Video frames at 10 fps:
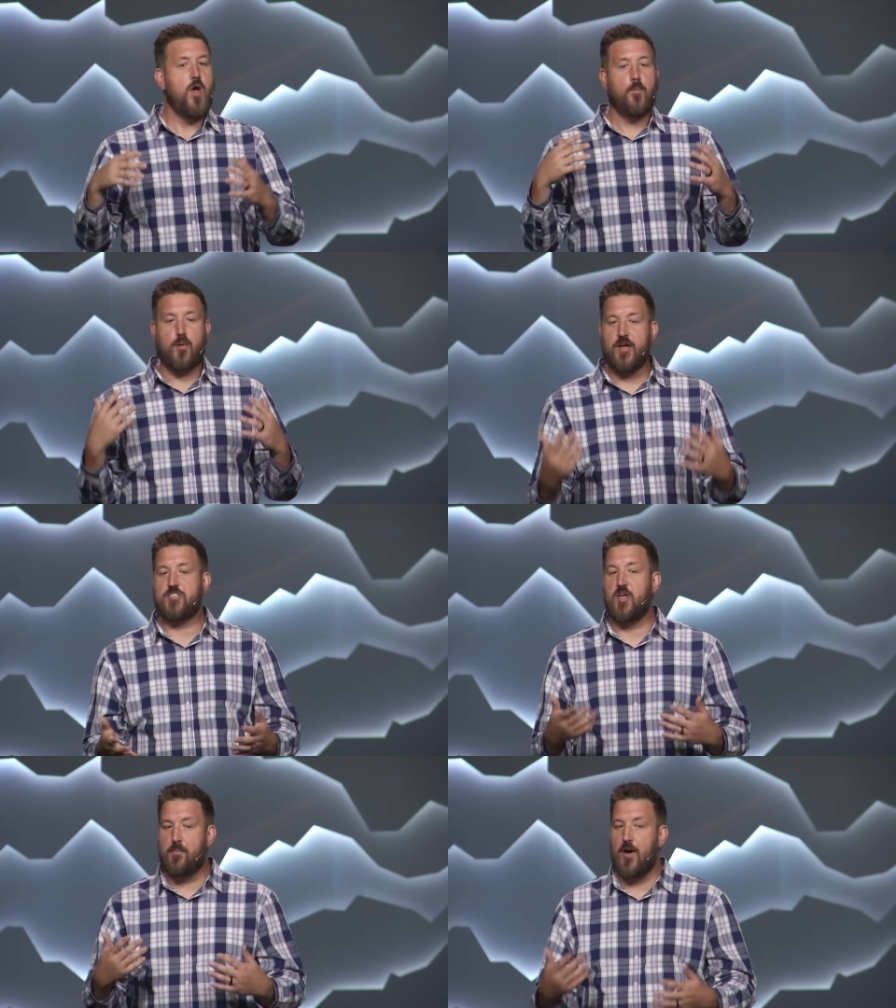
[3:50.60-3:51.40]

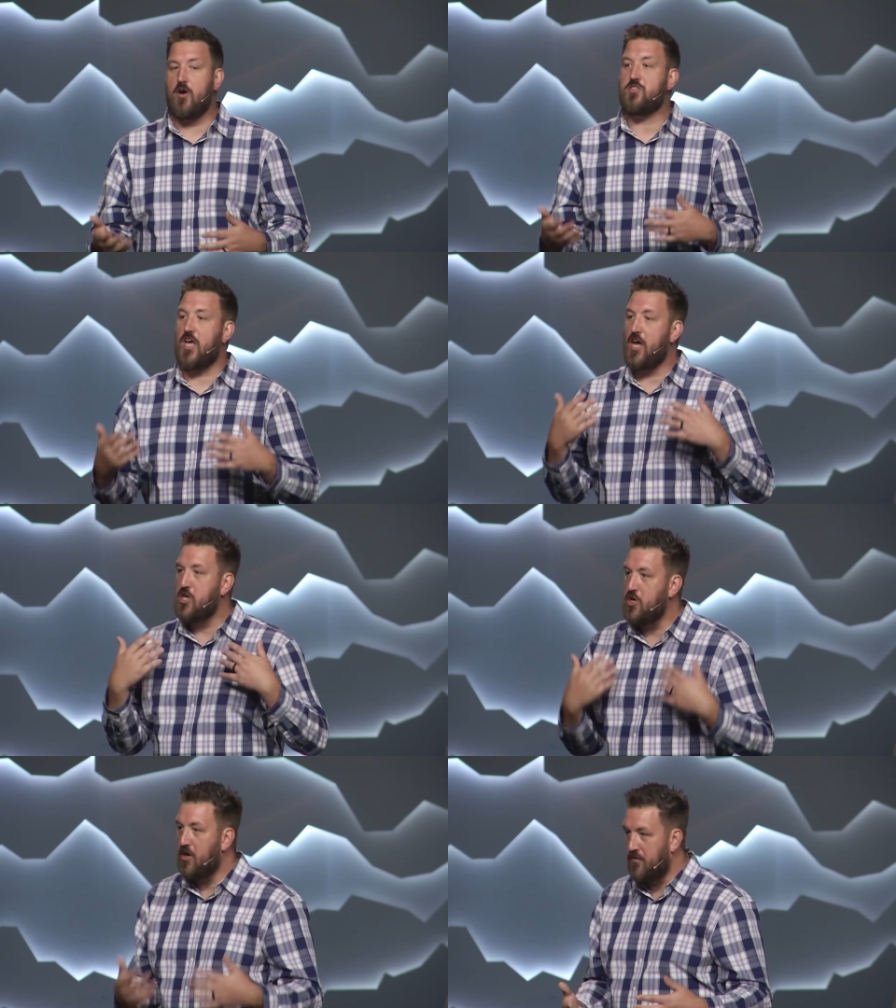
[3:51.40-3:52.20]
presuppose a
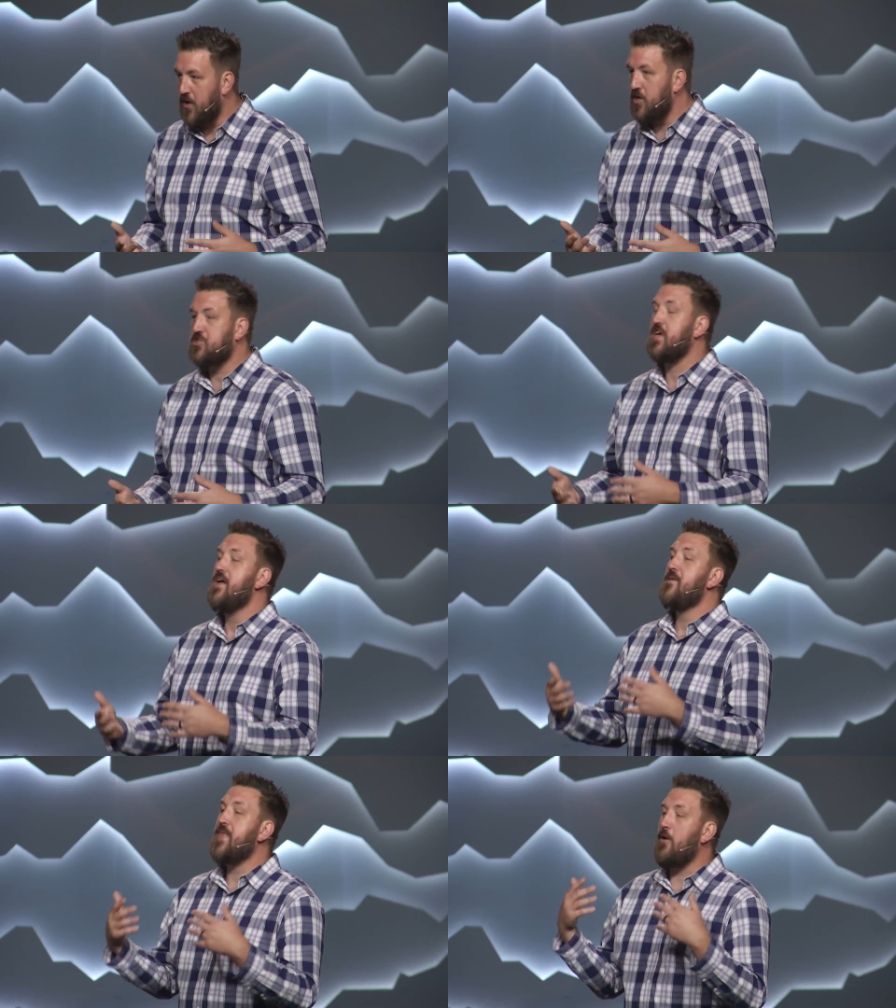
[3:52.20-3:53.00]
universe
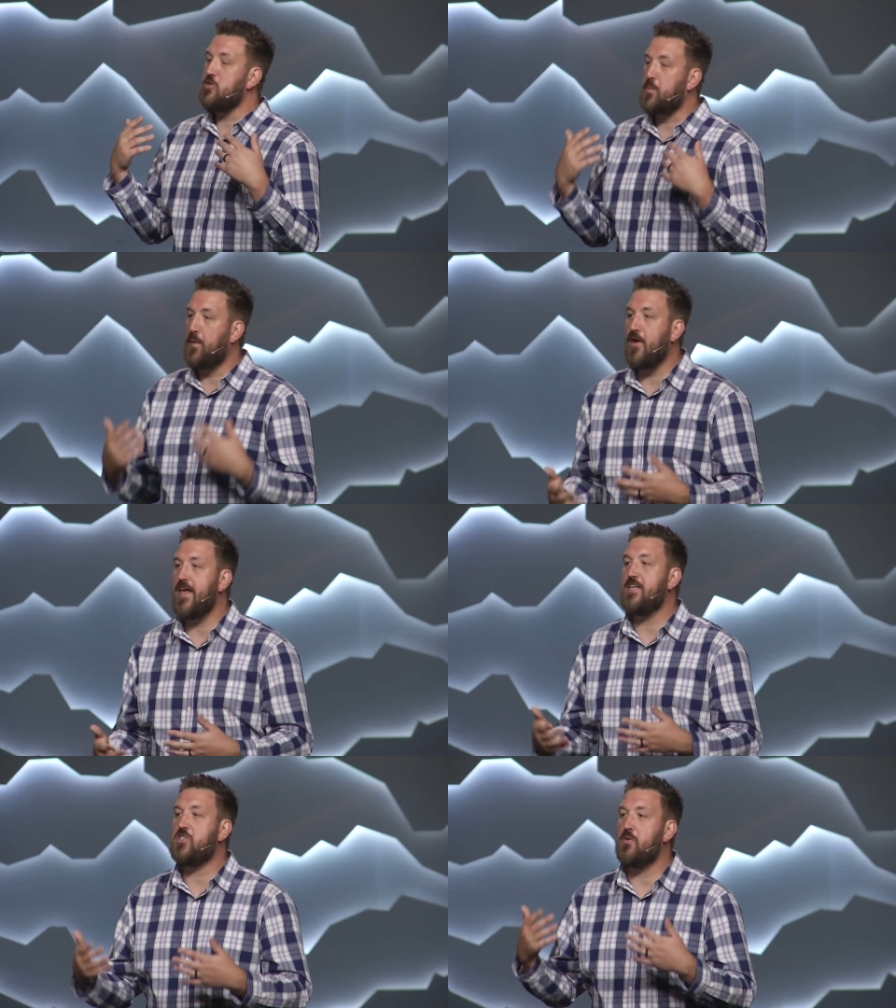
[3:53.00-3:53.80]
that was put
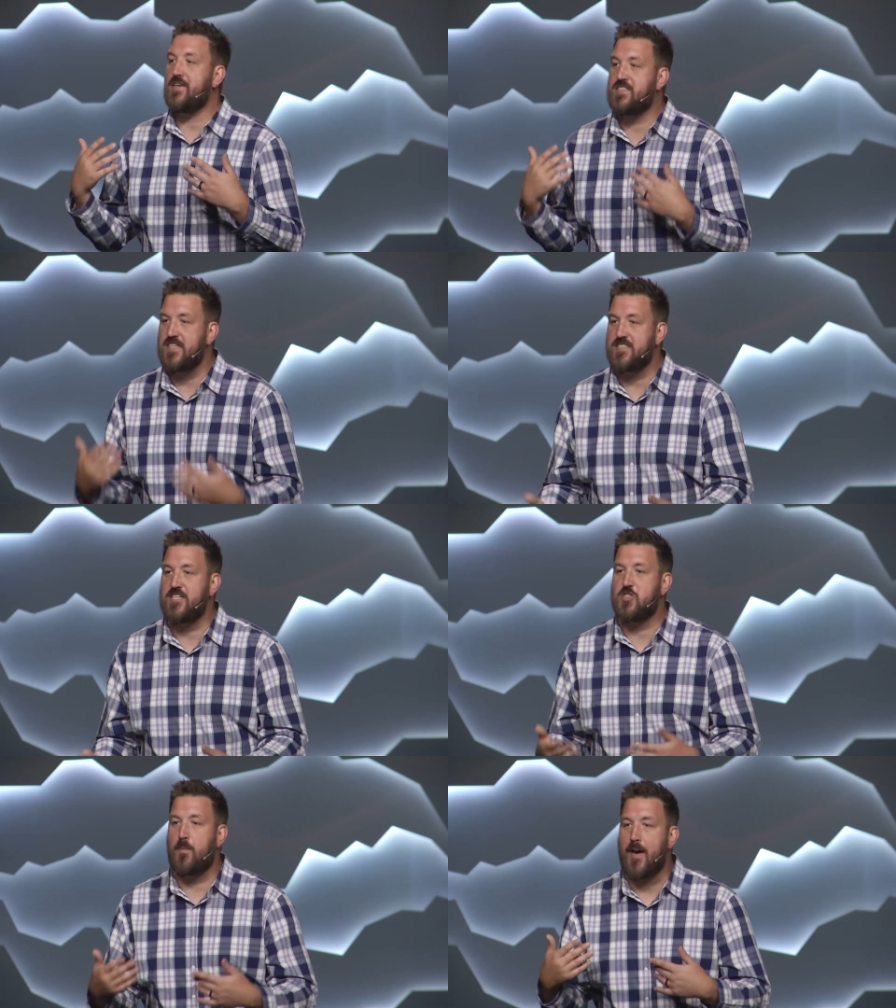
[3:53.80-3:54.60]
into
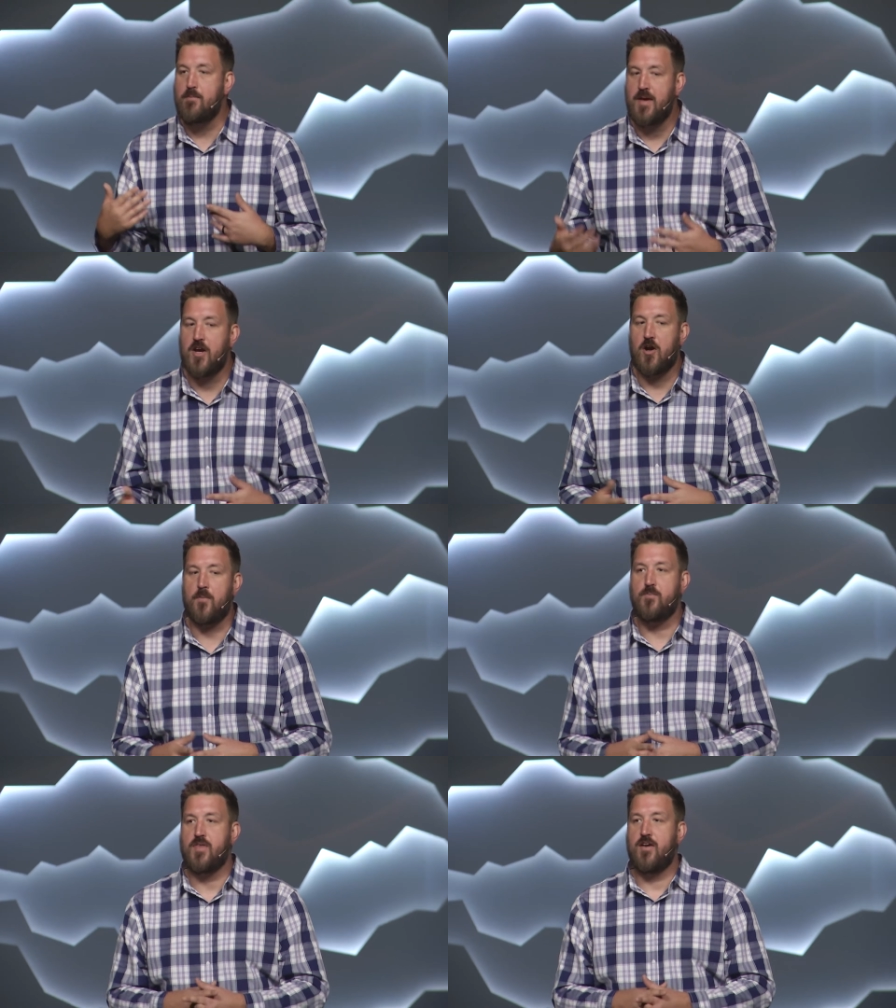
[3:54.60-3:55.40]
existence by mere
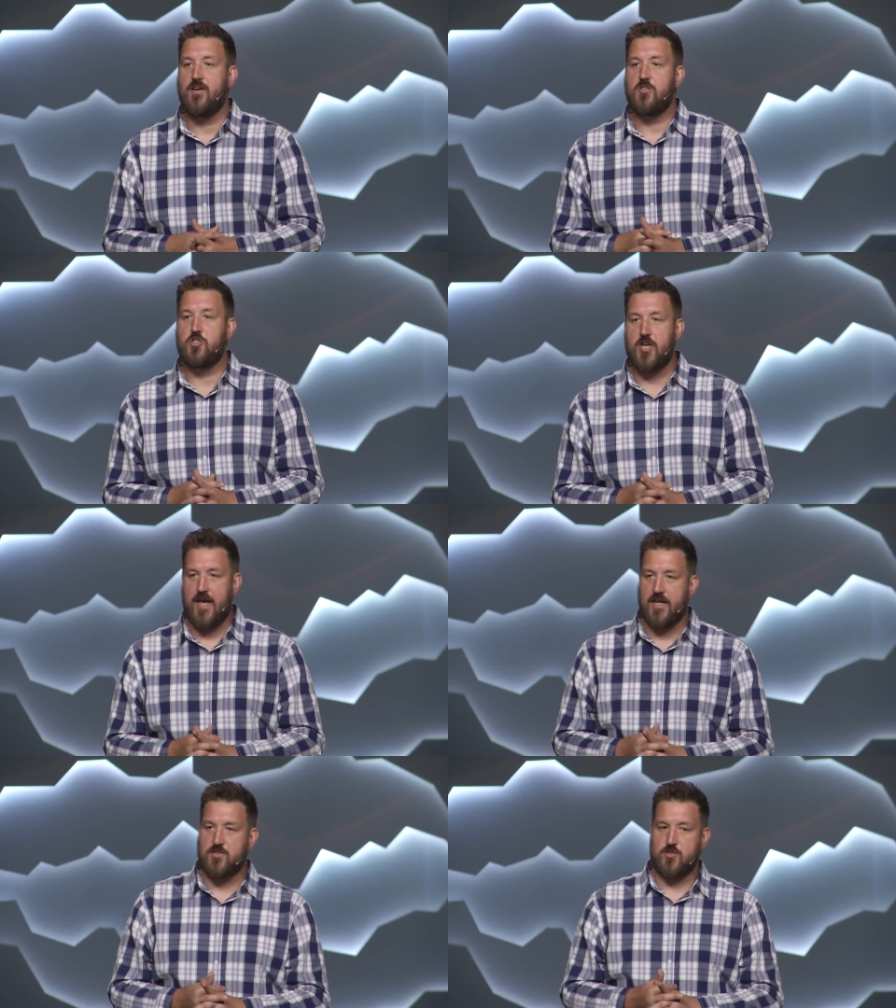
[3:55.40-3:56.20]

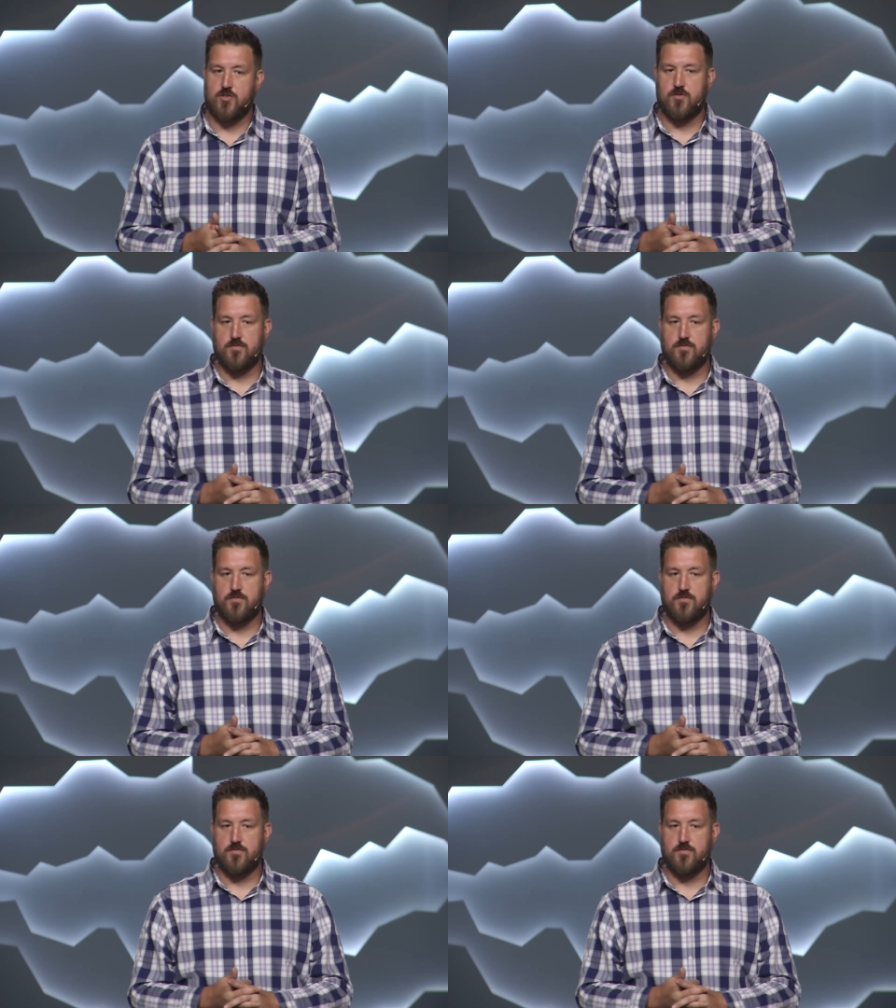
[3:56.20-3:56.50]
chance.